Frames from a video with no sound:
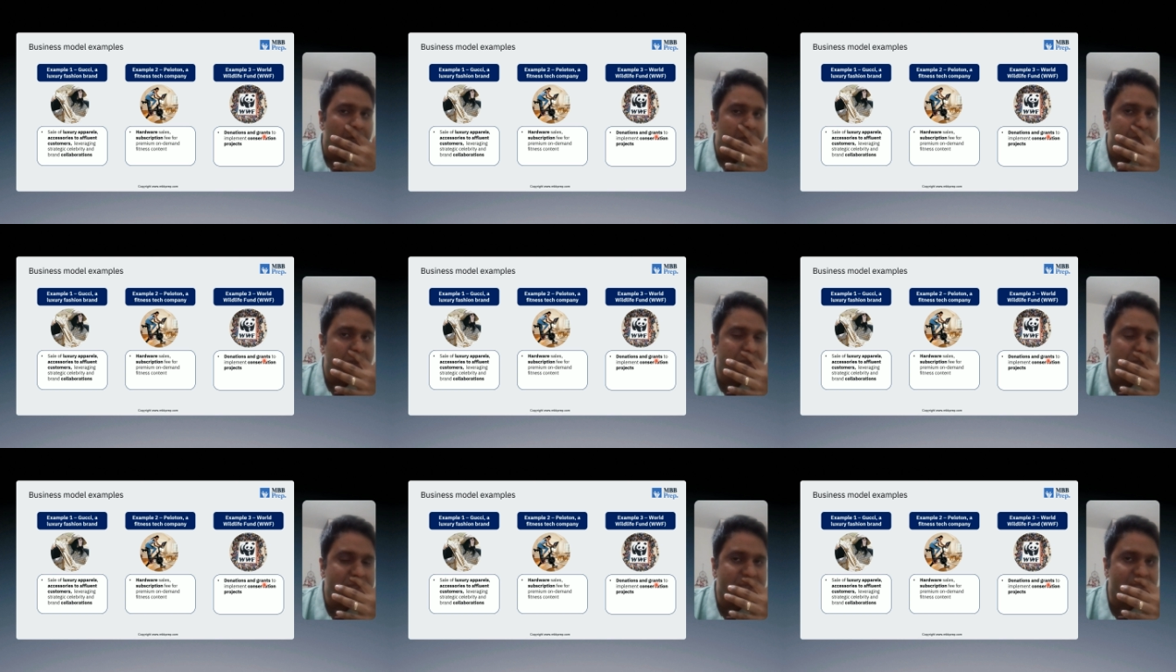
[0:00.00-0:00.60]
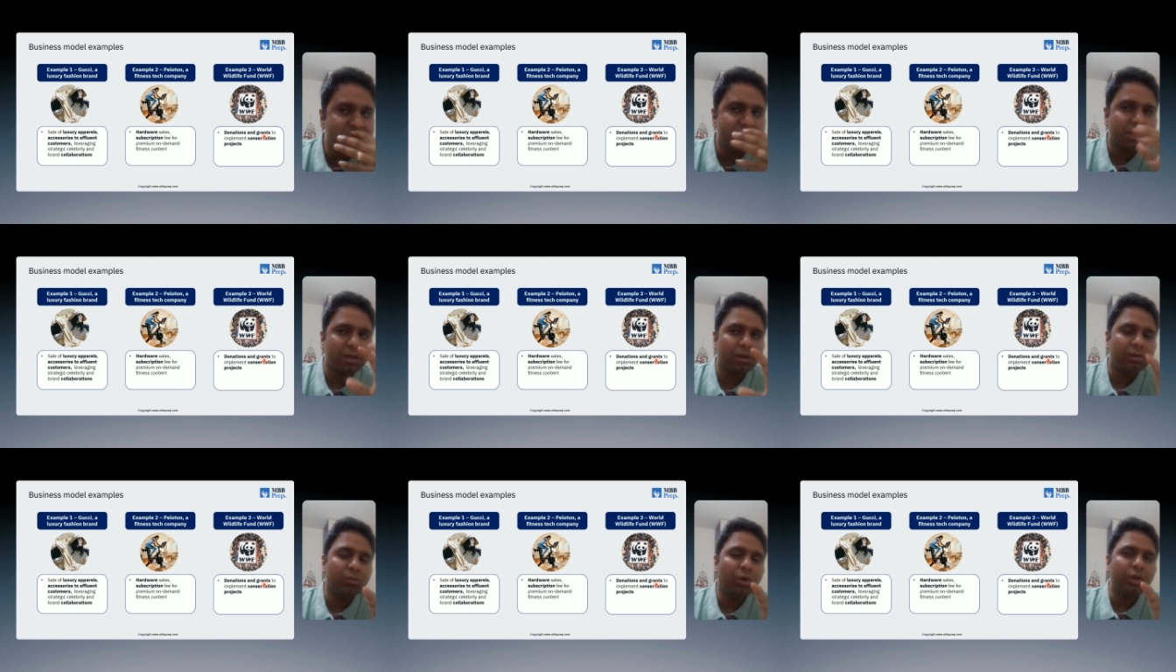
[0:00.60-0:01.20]
So this is
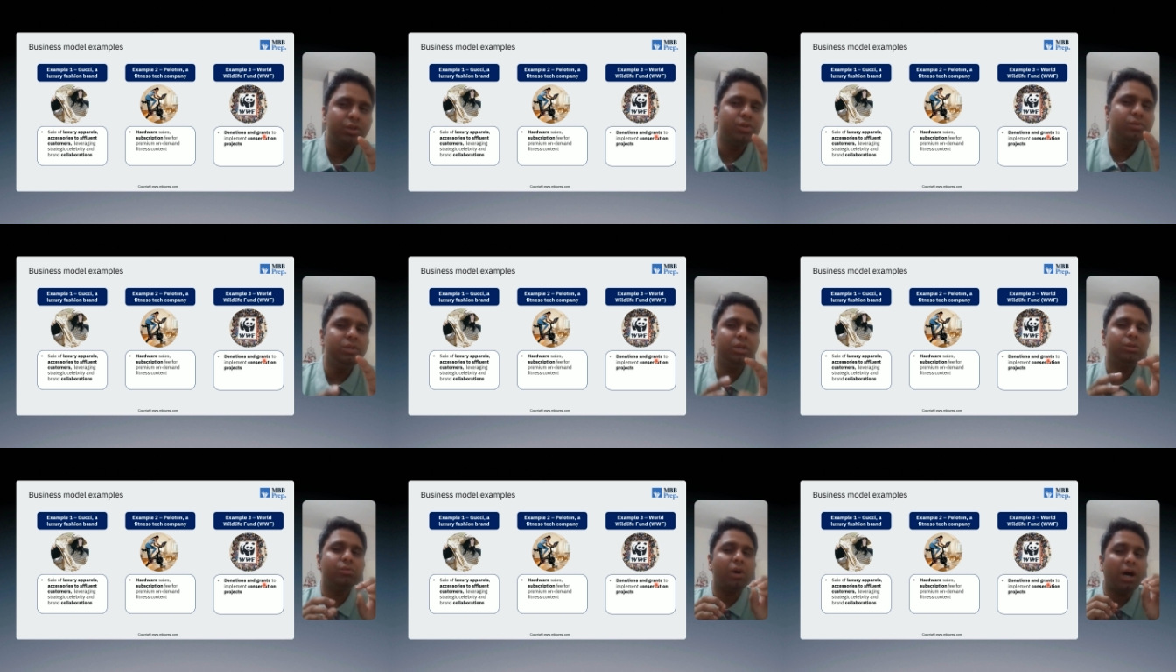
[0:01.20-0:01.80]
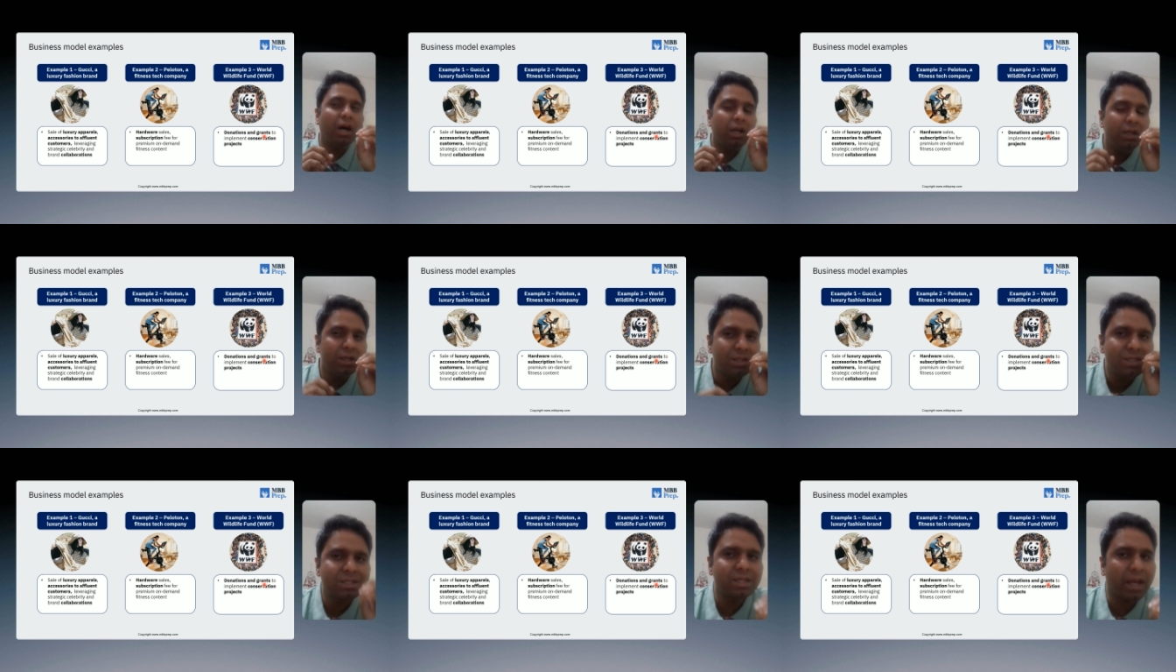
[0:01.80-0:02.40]
what you need to
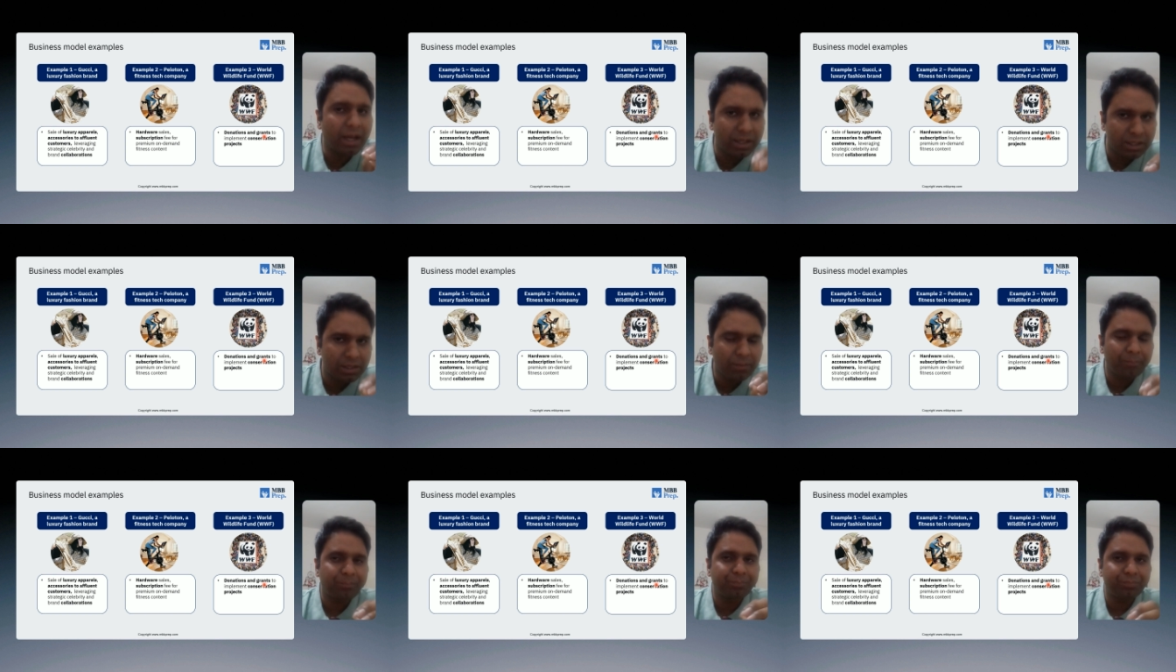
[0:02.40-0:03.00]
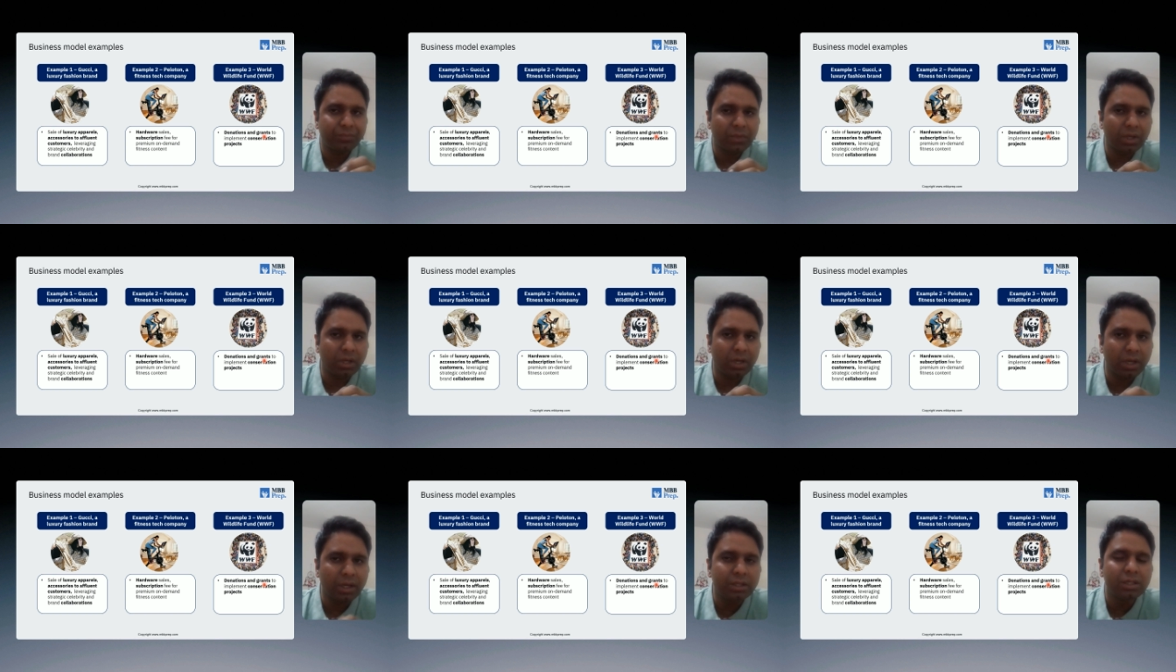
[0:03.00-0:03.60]
understand,
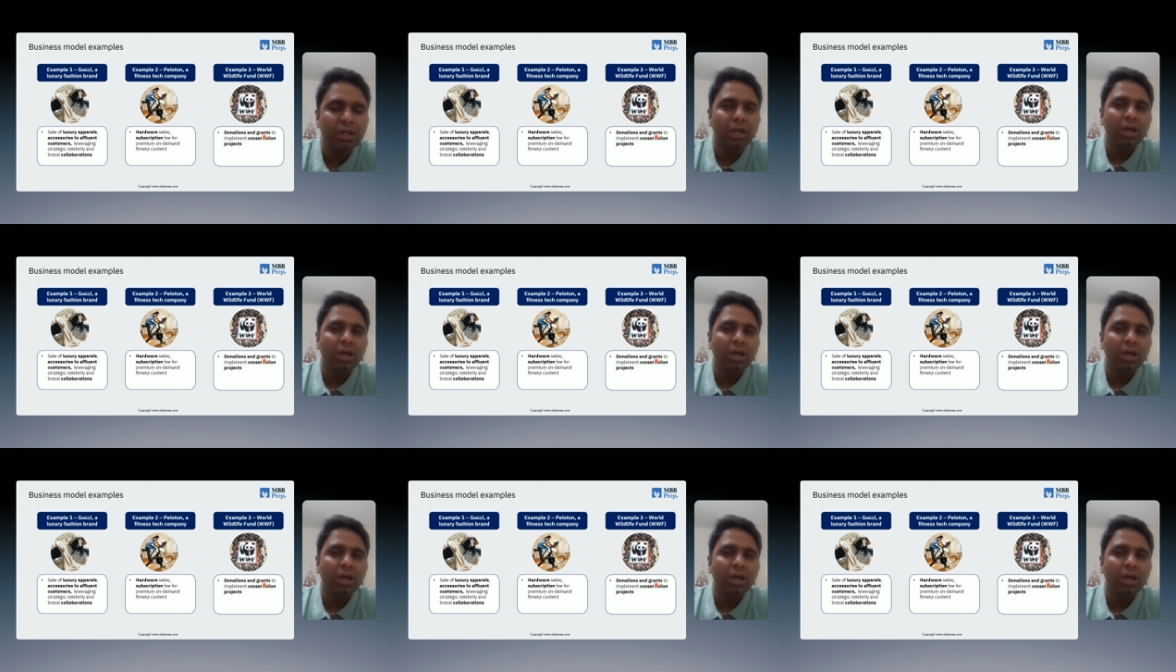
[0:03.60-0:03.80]
right?